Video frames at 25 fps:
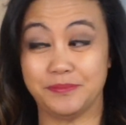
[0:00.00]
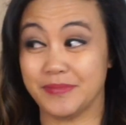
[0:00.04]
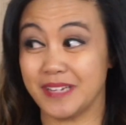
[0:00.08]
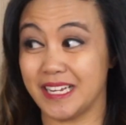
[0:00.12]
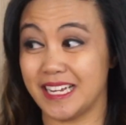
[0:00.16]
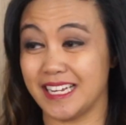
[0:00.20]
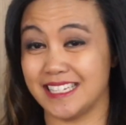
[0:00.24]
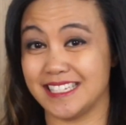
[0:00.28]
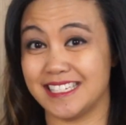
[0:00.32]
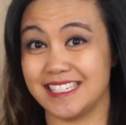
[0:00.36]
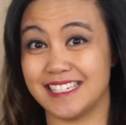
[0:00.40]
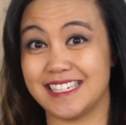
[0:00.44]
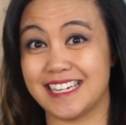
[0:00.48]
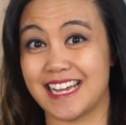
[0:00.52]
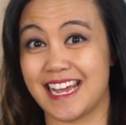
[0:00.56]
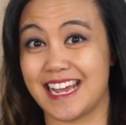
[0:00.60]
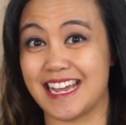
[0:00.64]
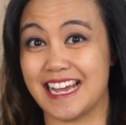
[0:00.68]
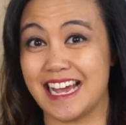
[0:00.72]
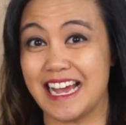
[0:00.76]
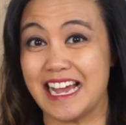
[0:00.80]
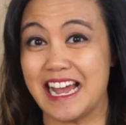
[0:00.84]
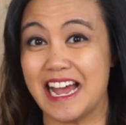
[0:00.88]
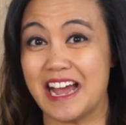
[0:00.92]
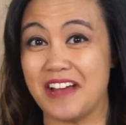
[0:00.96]
And today
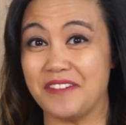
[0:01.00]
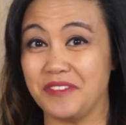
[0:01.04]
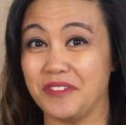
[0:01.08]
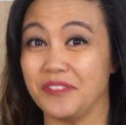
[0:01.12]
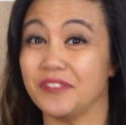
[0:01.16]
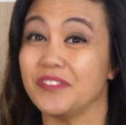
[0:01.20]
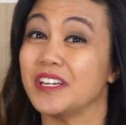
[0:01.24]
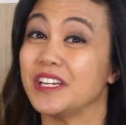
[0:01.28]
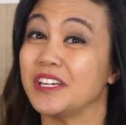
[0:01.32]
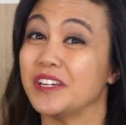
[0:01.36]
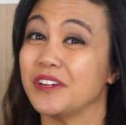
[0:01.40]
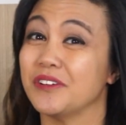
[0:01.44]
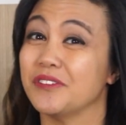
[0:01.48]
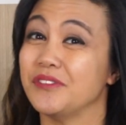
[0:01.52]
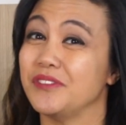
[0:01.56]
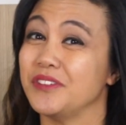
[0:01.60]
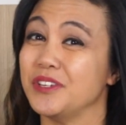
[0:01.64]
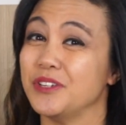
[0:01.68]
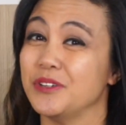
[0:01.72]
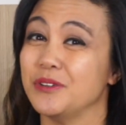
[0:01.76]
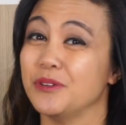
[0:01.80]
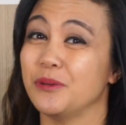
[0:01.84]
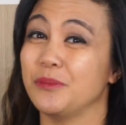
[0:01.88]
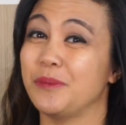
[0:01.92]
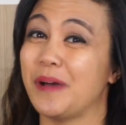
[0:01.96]
I have a video for
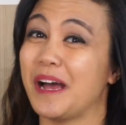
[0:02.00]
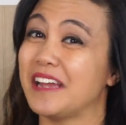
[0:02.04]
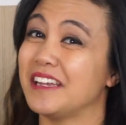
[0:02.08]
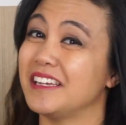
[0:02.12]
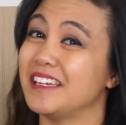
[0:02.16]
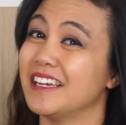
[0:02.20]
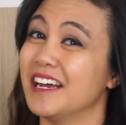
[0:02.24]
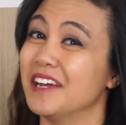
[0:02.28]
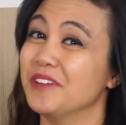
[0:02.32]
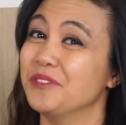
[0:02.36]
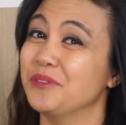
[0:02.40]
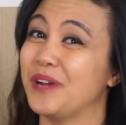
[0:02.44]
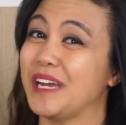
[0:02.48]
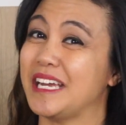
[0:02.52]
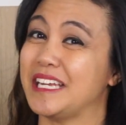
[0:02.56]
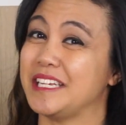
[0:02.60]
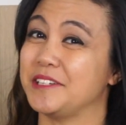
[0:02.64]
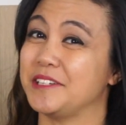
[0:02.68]
you about yarn weight.